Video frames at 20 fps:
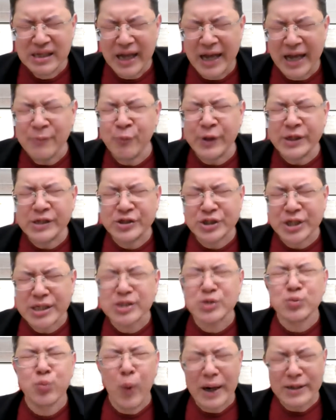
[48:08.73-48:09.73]
And we
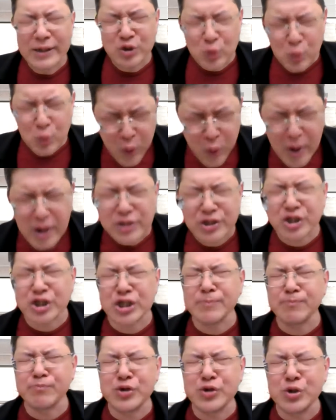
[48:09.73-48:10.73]
just want to
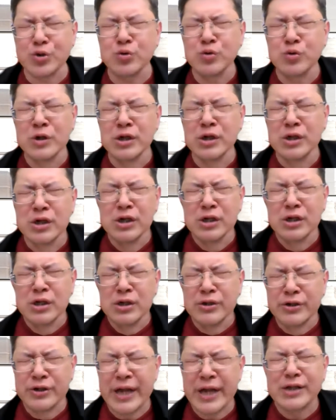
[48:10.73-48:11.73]
worship you
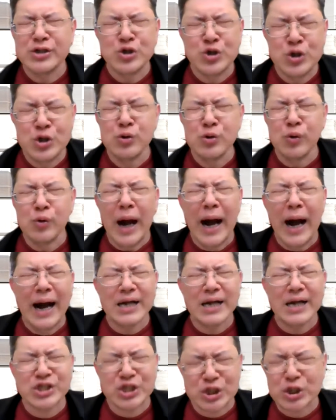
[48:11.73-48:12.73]
that you
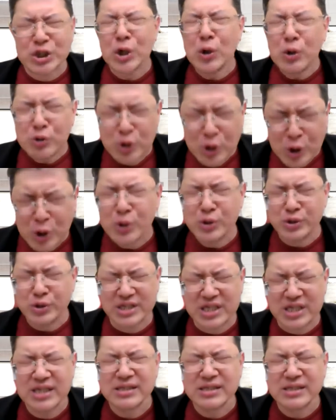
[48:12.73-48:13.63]
are so good.